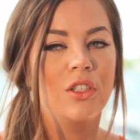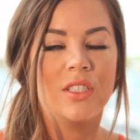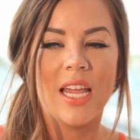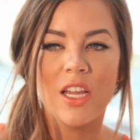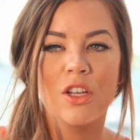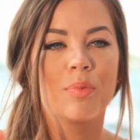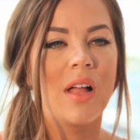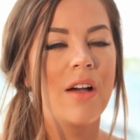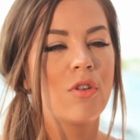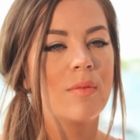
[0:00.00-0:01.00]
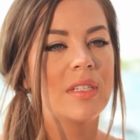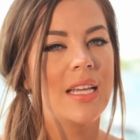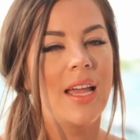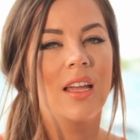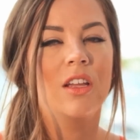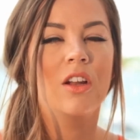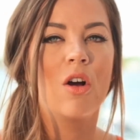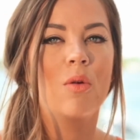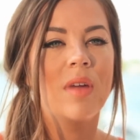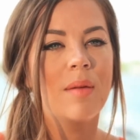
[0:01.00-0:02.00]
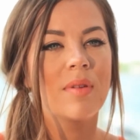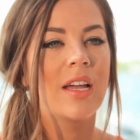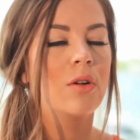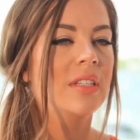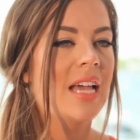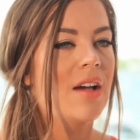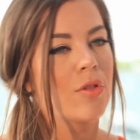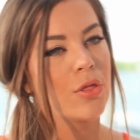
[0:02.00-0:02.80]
taking your platform and saying, you know, maybe I only have